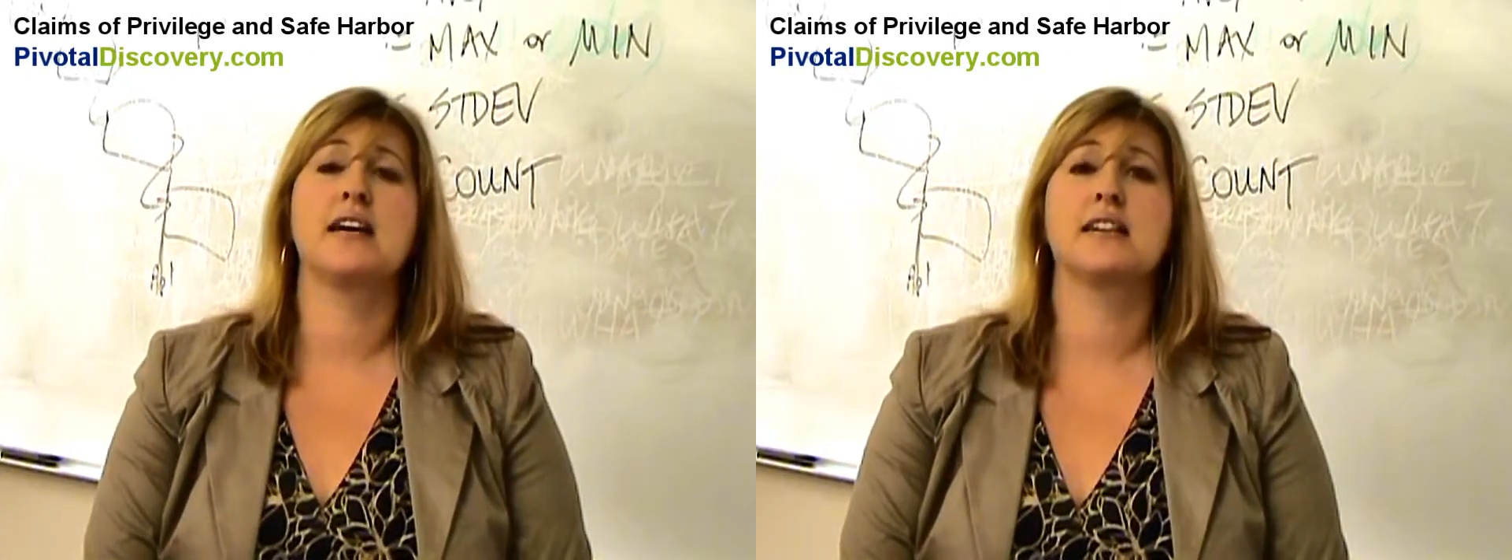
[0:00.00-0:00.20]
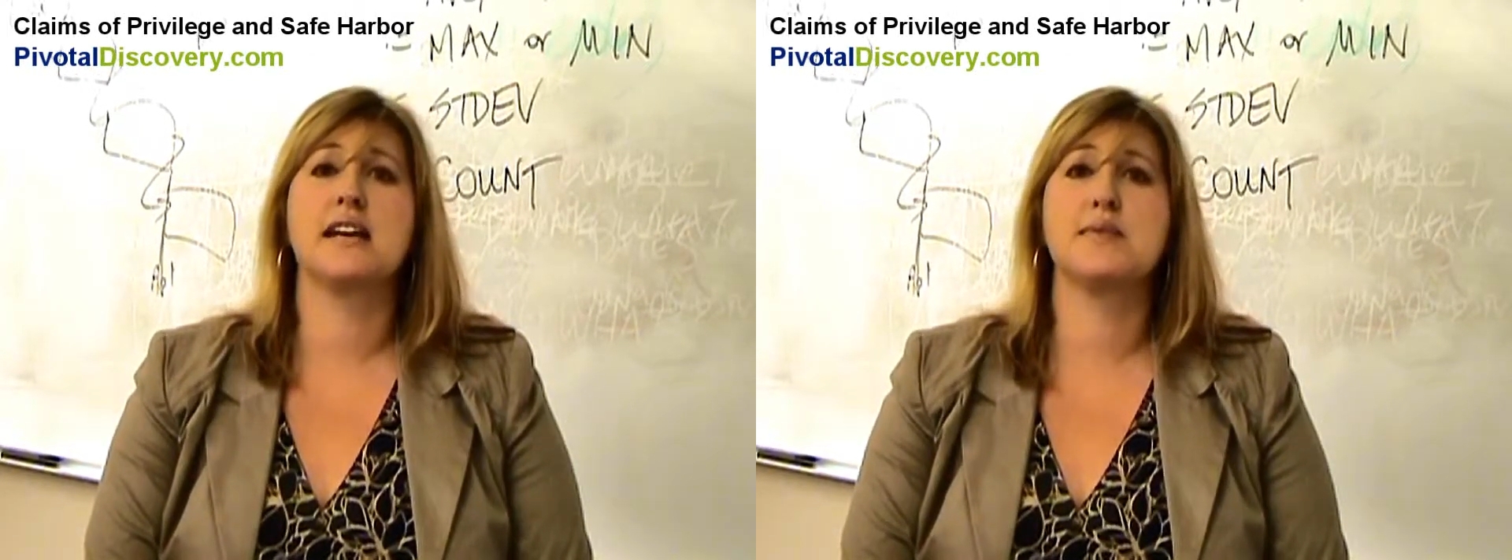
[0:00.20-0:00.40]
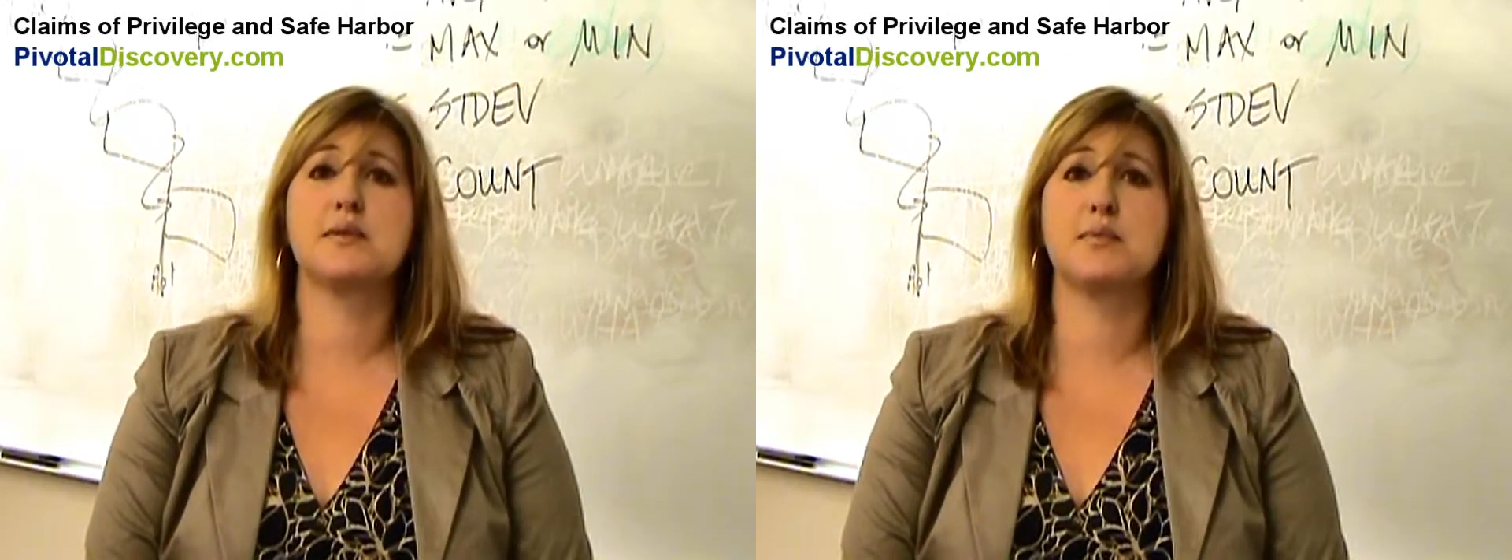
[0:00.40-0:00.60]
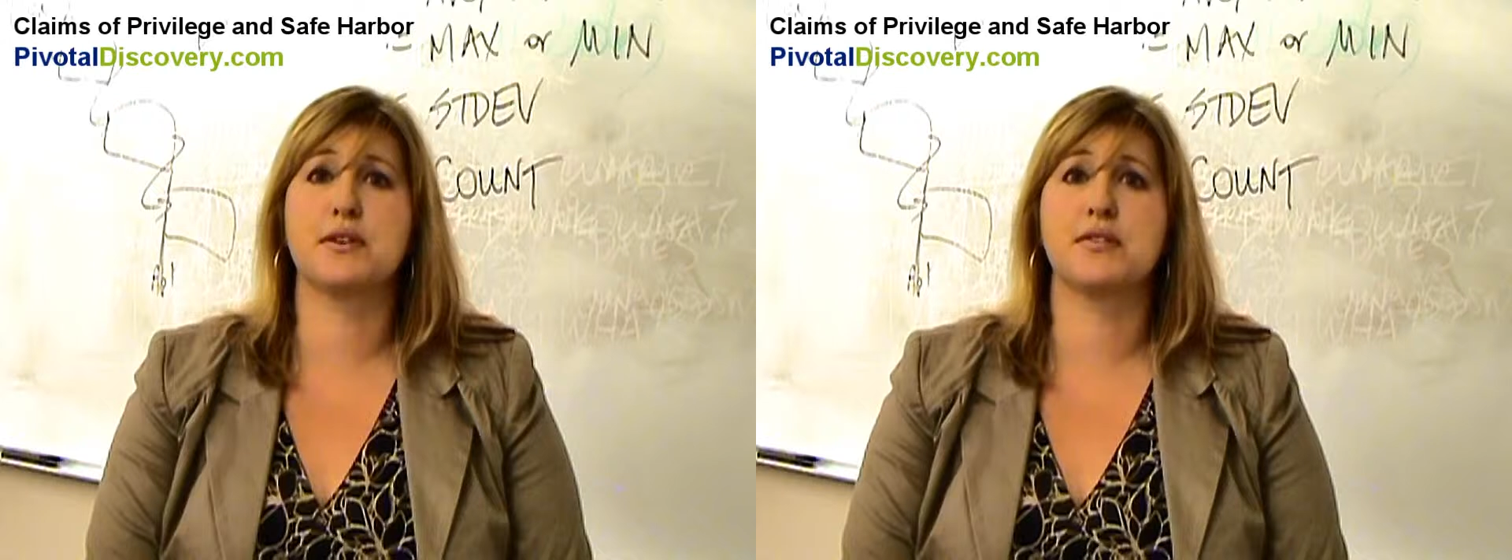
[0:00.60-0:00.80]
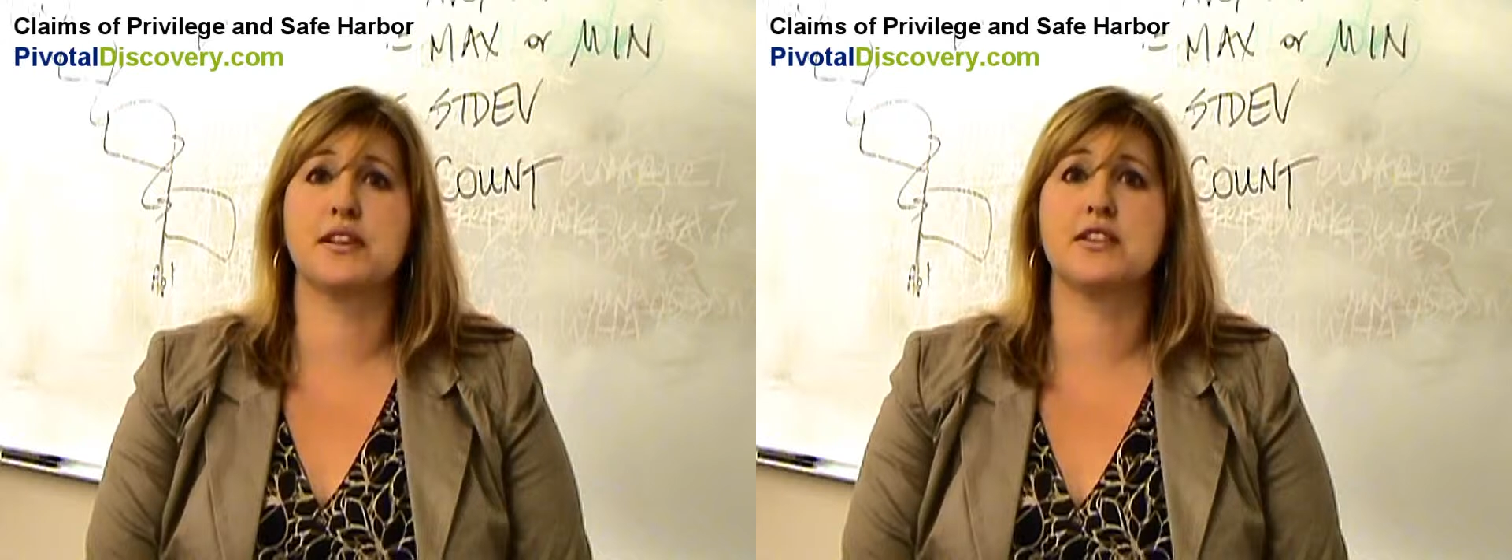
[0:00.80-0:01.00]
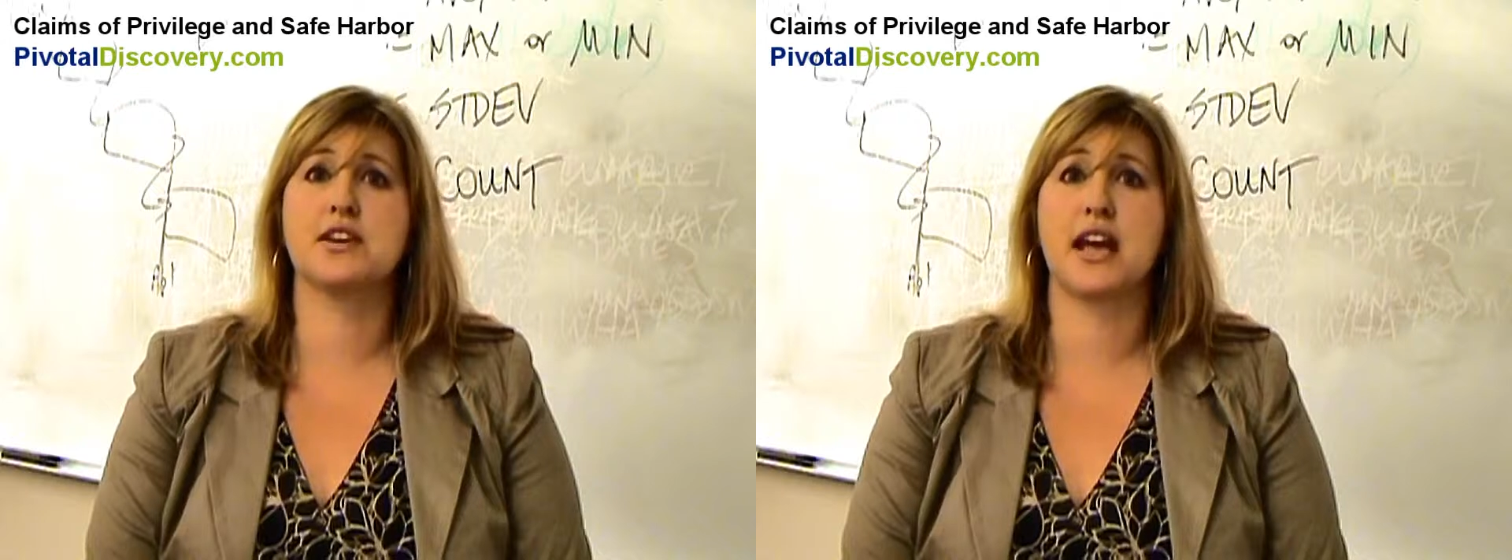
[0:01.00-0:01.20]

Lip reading: claims of privilege